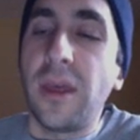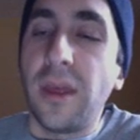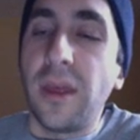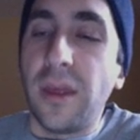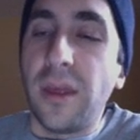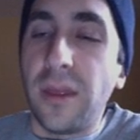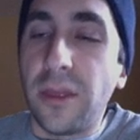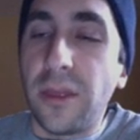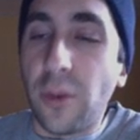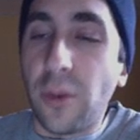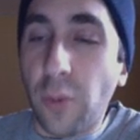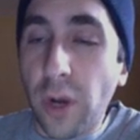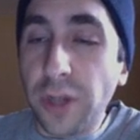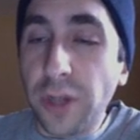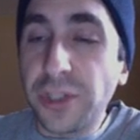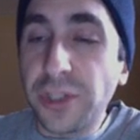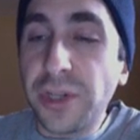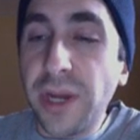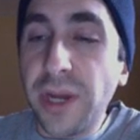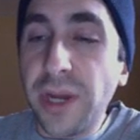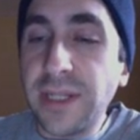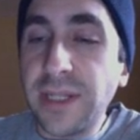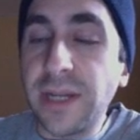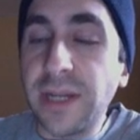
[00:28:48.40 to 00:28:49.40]
The World
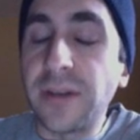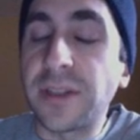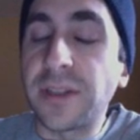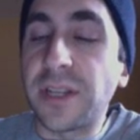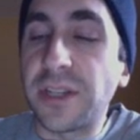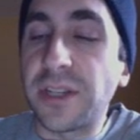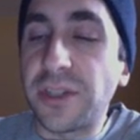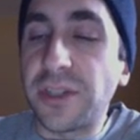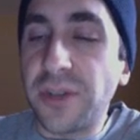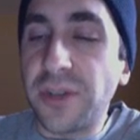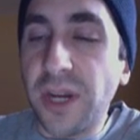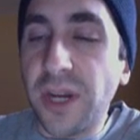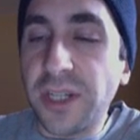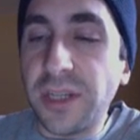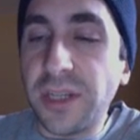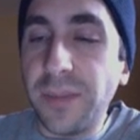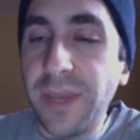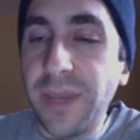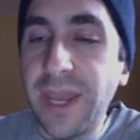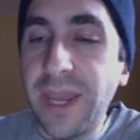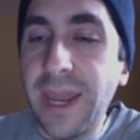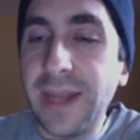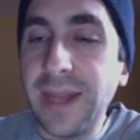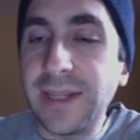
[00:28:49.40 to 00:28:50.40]
Trade Center's construction
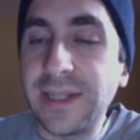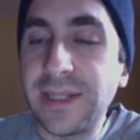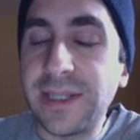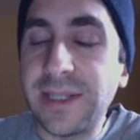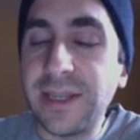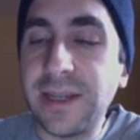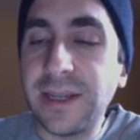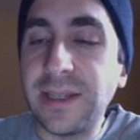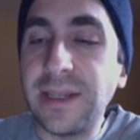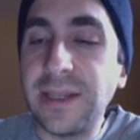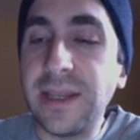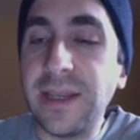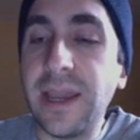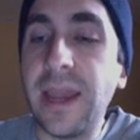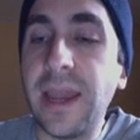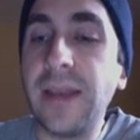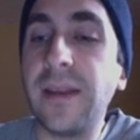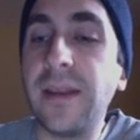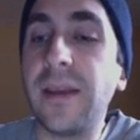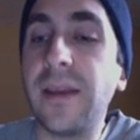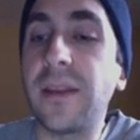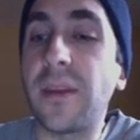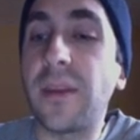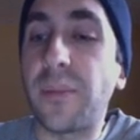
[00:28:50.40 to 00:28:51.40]
began in
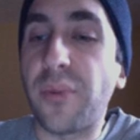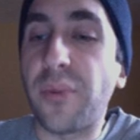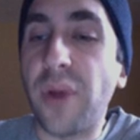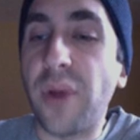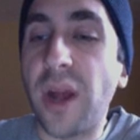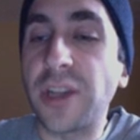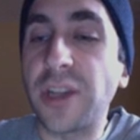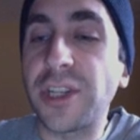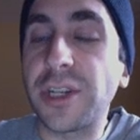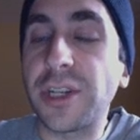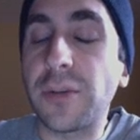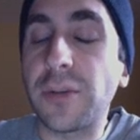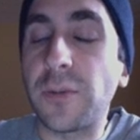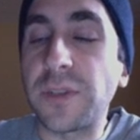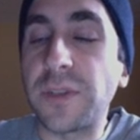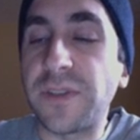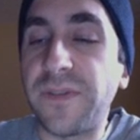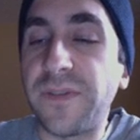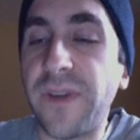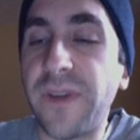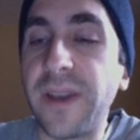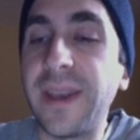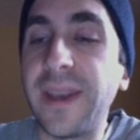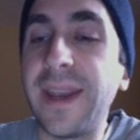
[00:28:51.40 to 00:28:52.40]
1968. The project was
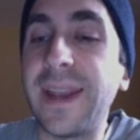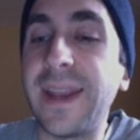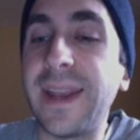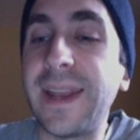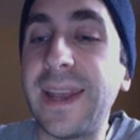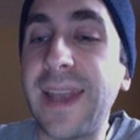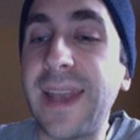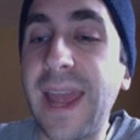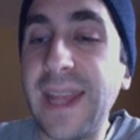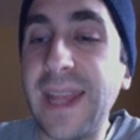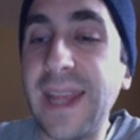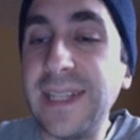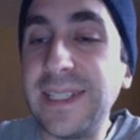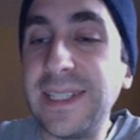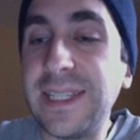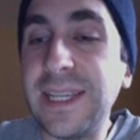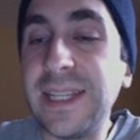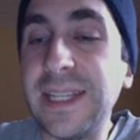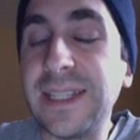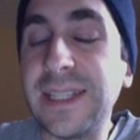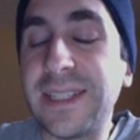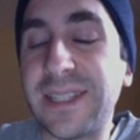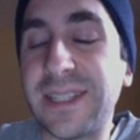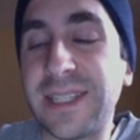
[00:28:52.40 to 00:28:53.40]
funded in
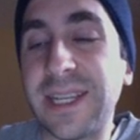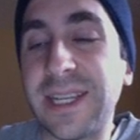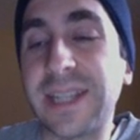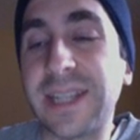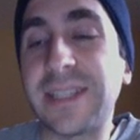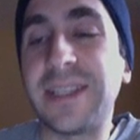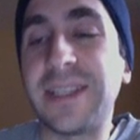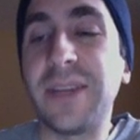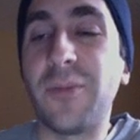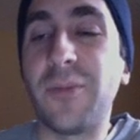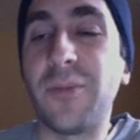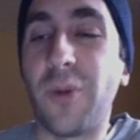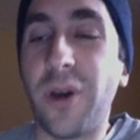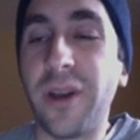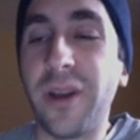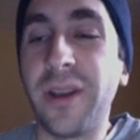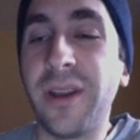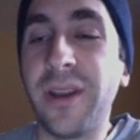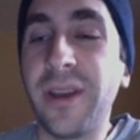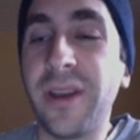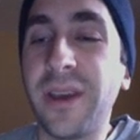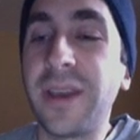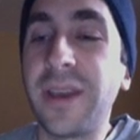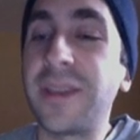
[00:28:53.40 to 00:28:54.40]

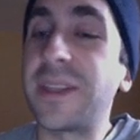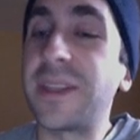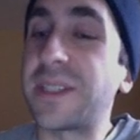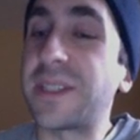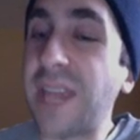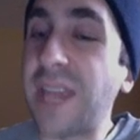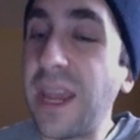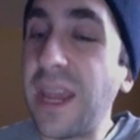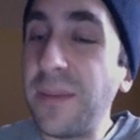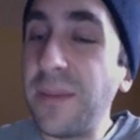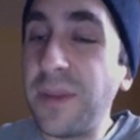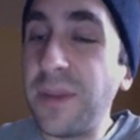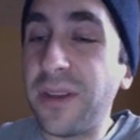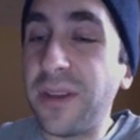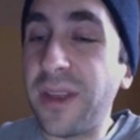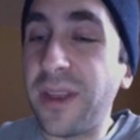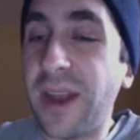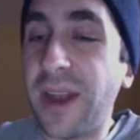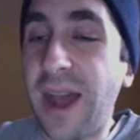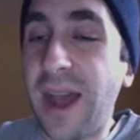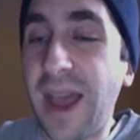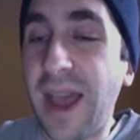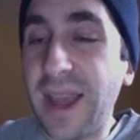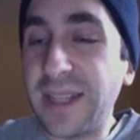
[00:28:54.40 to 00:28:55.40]
1961, the same year
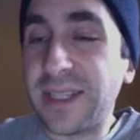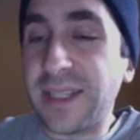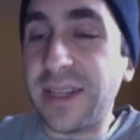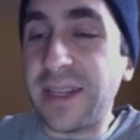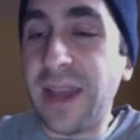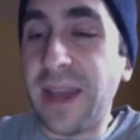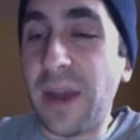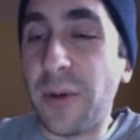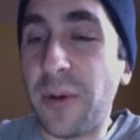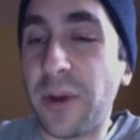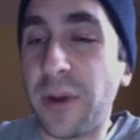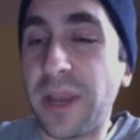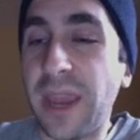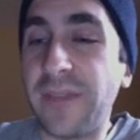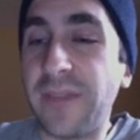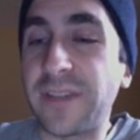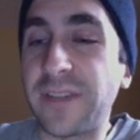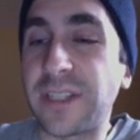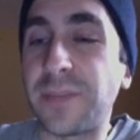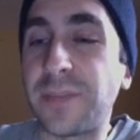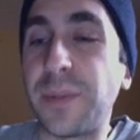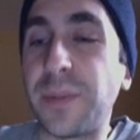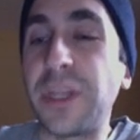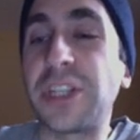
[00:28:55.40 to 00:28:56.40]
that Eisenhower gave
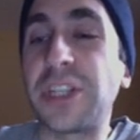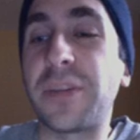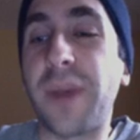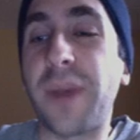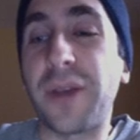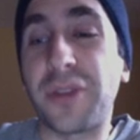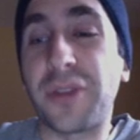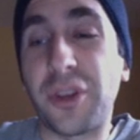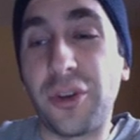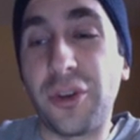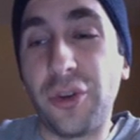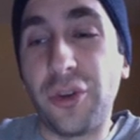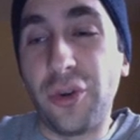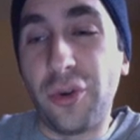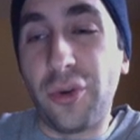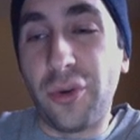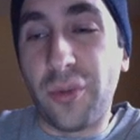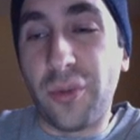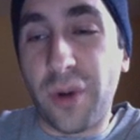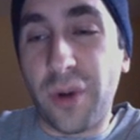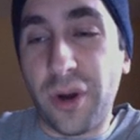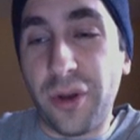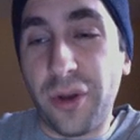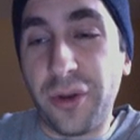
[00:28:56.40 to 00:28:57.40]
his speech about the New
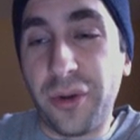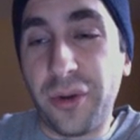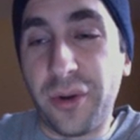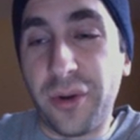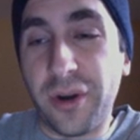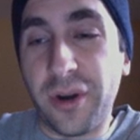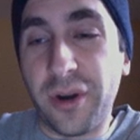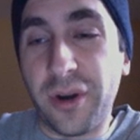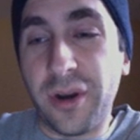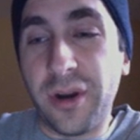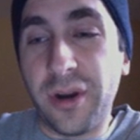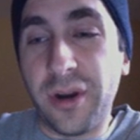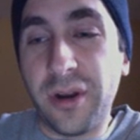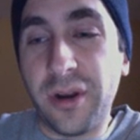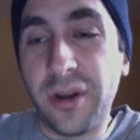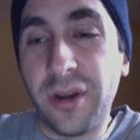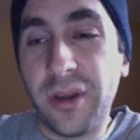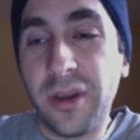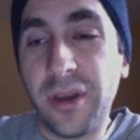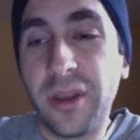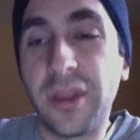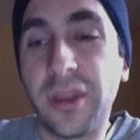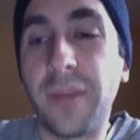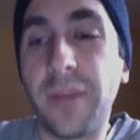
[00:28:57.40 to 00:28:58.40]
World Order,
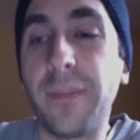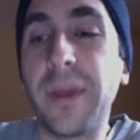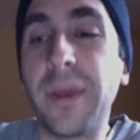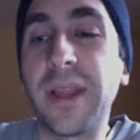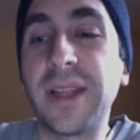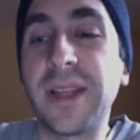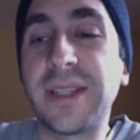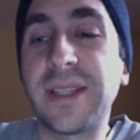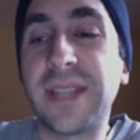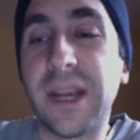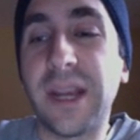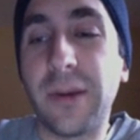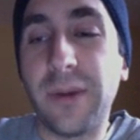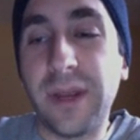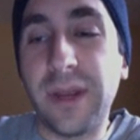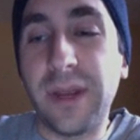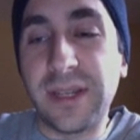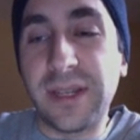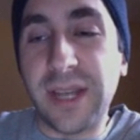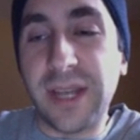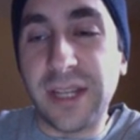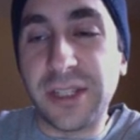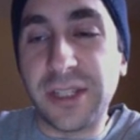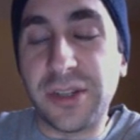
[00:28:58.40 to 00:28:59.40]
the
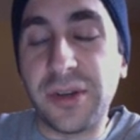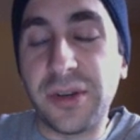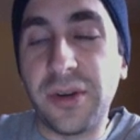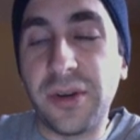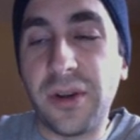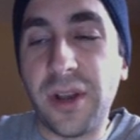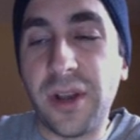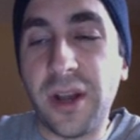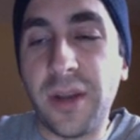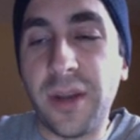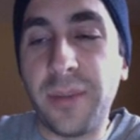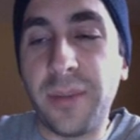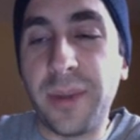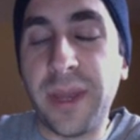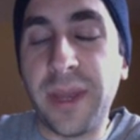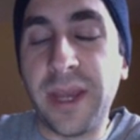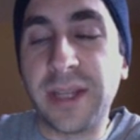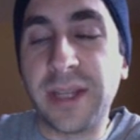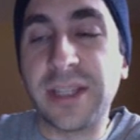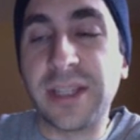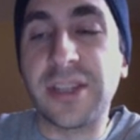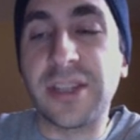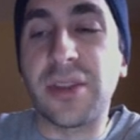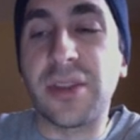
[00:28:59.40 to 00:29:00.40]
military-industrial
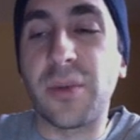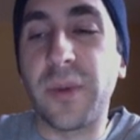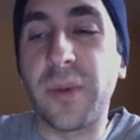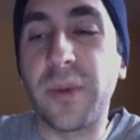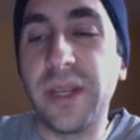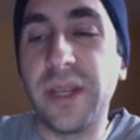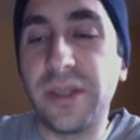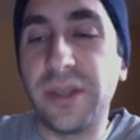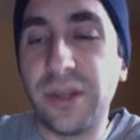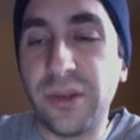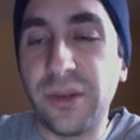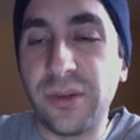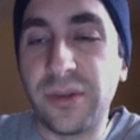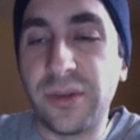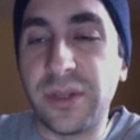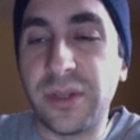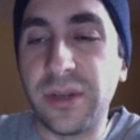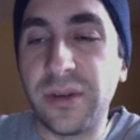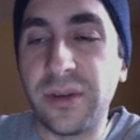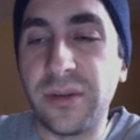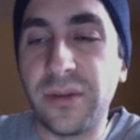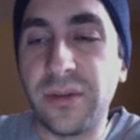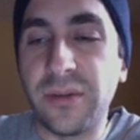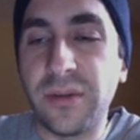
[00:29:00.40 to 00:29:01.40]
complex,
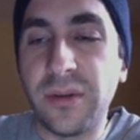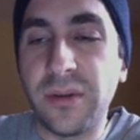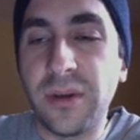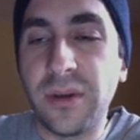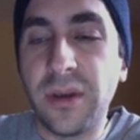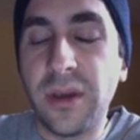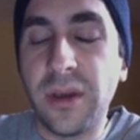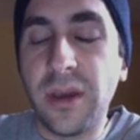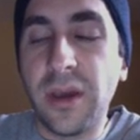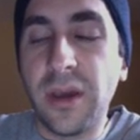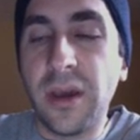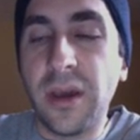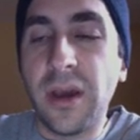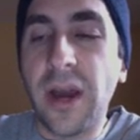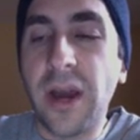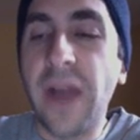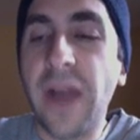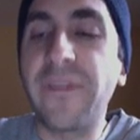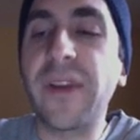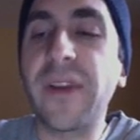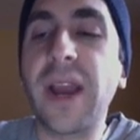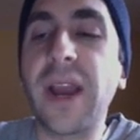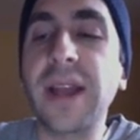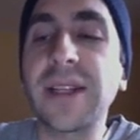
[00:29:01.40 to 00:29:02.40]
322. I
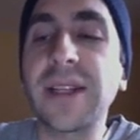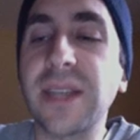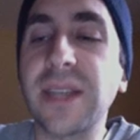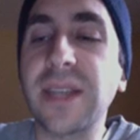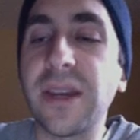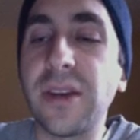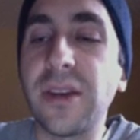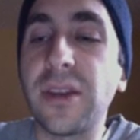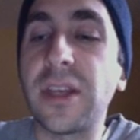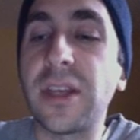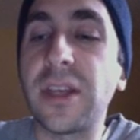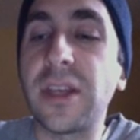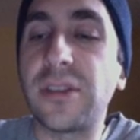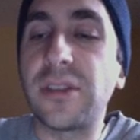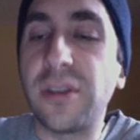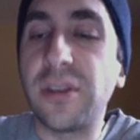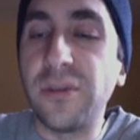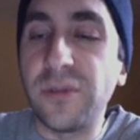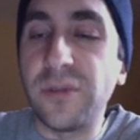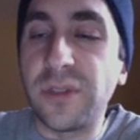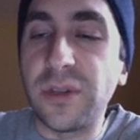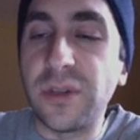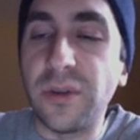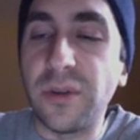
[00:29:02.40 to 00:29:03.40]
forgot to you that
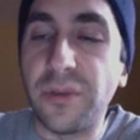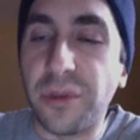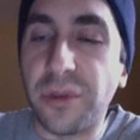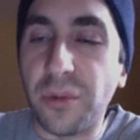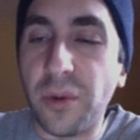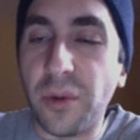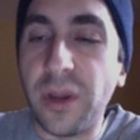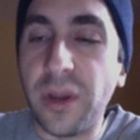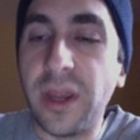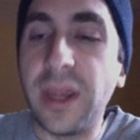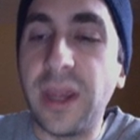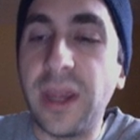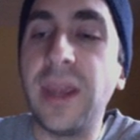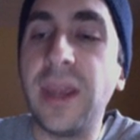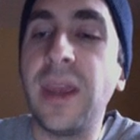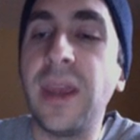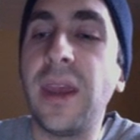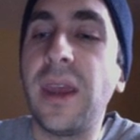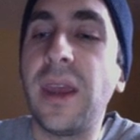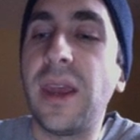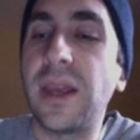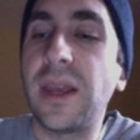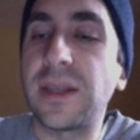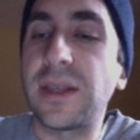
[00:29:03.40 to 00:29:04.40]
223
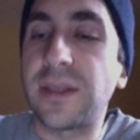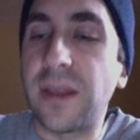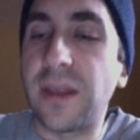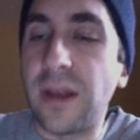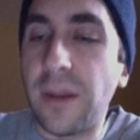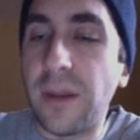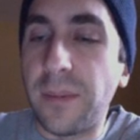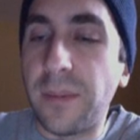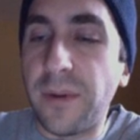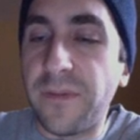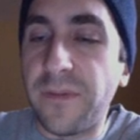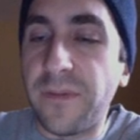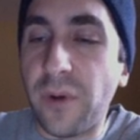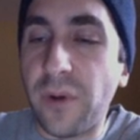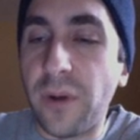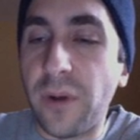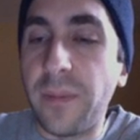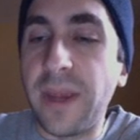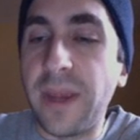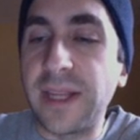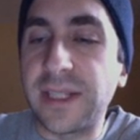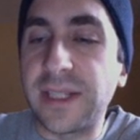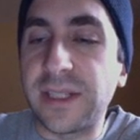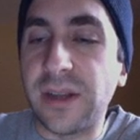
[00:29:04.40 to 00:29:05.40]
is the number for
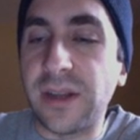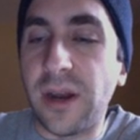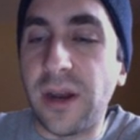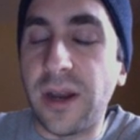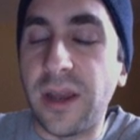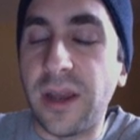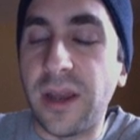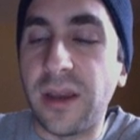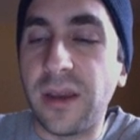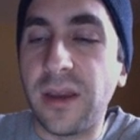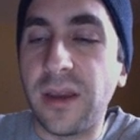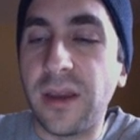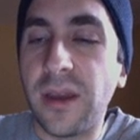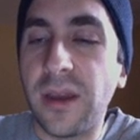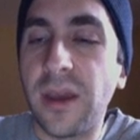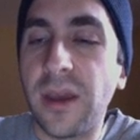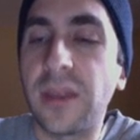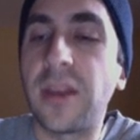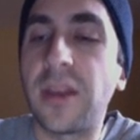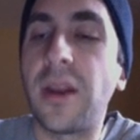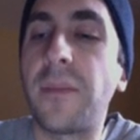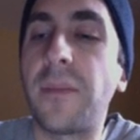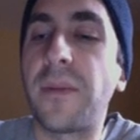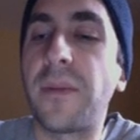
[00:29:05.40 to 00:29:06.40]
Masonic,
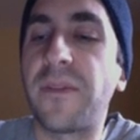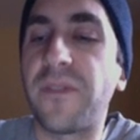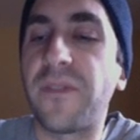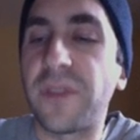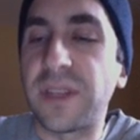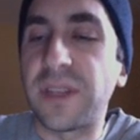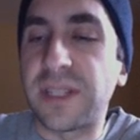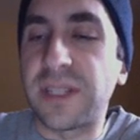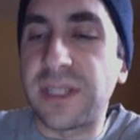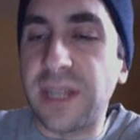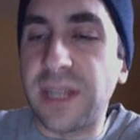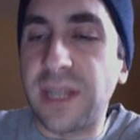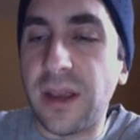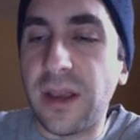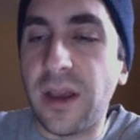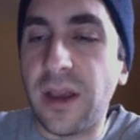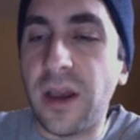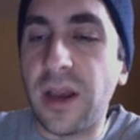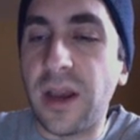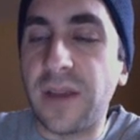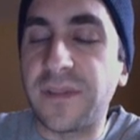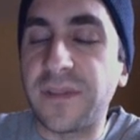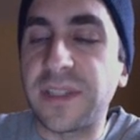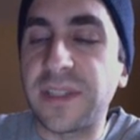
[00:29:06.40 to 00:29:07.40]
the number for the
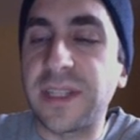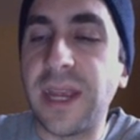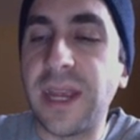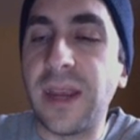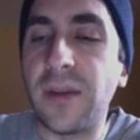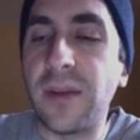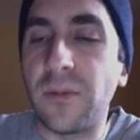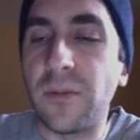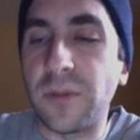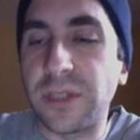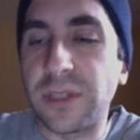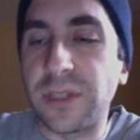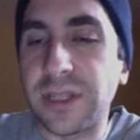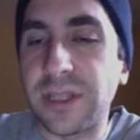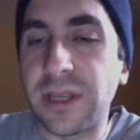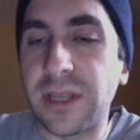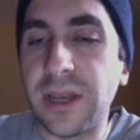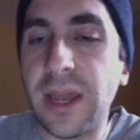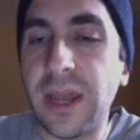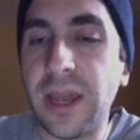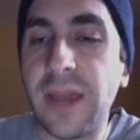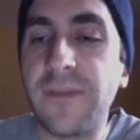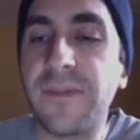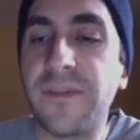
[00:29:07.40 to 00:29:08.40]
synagogue of Satan, which is the
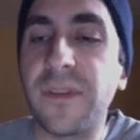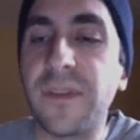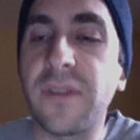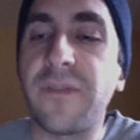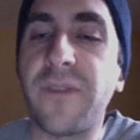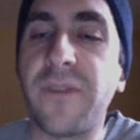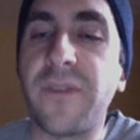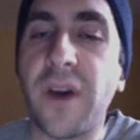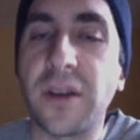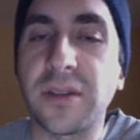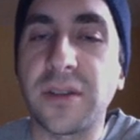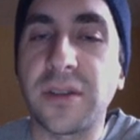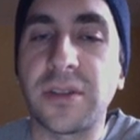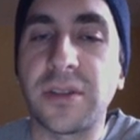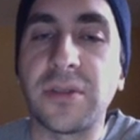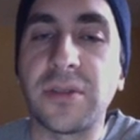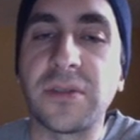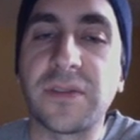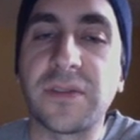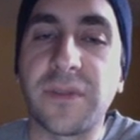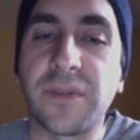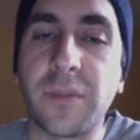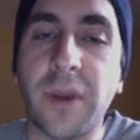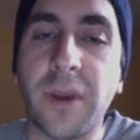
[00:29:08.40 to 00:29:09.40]
name for the false
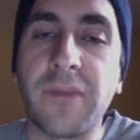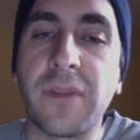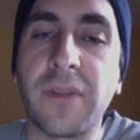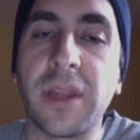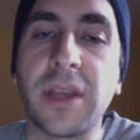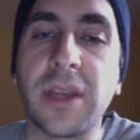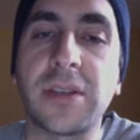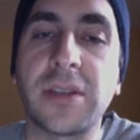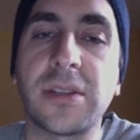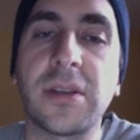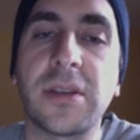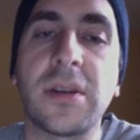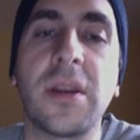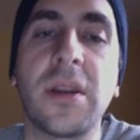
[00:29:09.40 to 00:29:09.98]
Jews from Revelation.